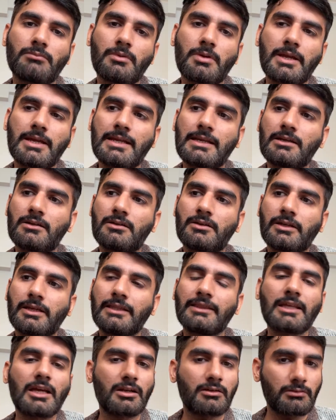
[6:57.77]
And
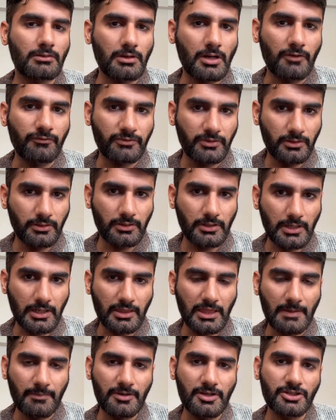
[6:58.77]
in that, after
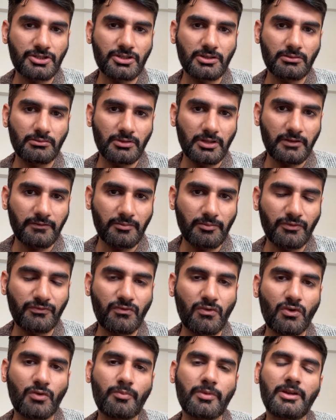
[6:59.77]
examination, there will be
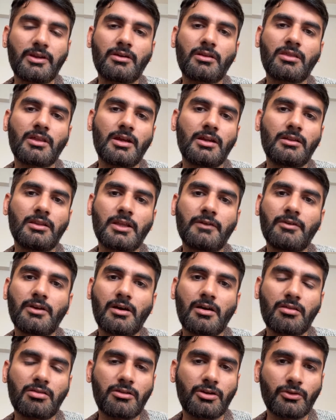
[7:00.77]
4 minutes, and they will
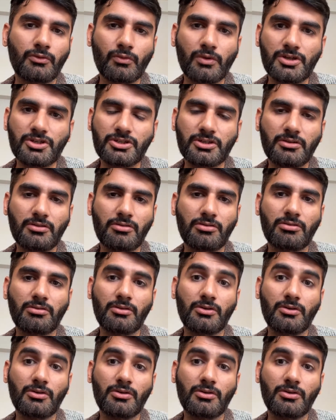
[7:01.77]
answer questions.